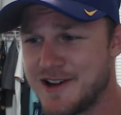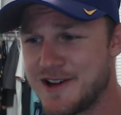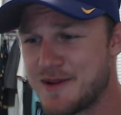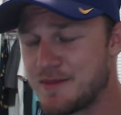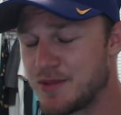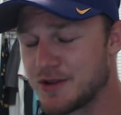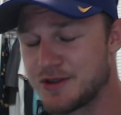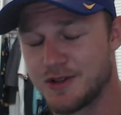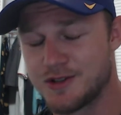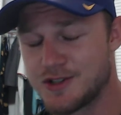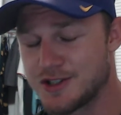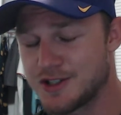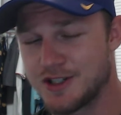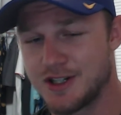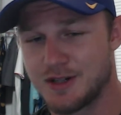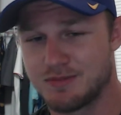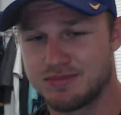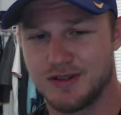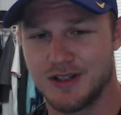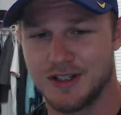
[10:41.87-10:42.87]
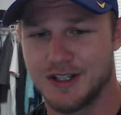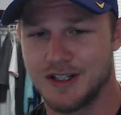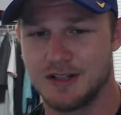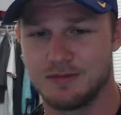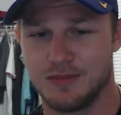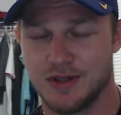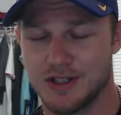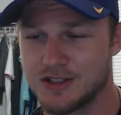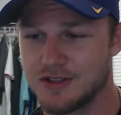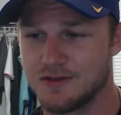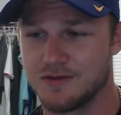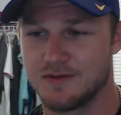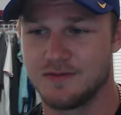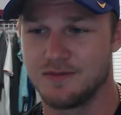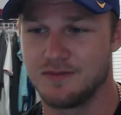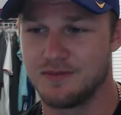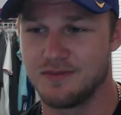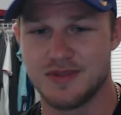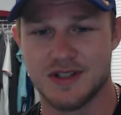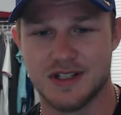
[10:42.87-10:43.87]
But they're just going to plug in a bunch of
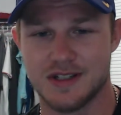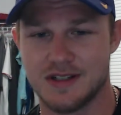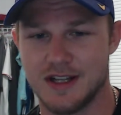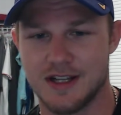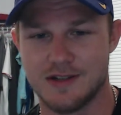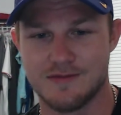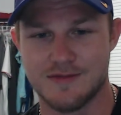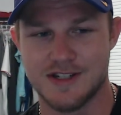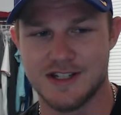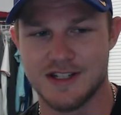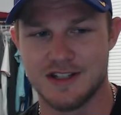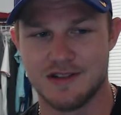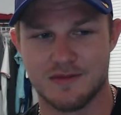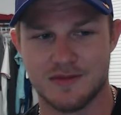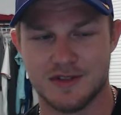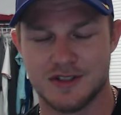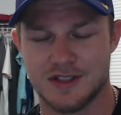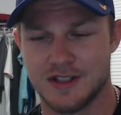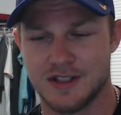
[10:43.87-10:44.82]
big name teams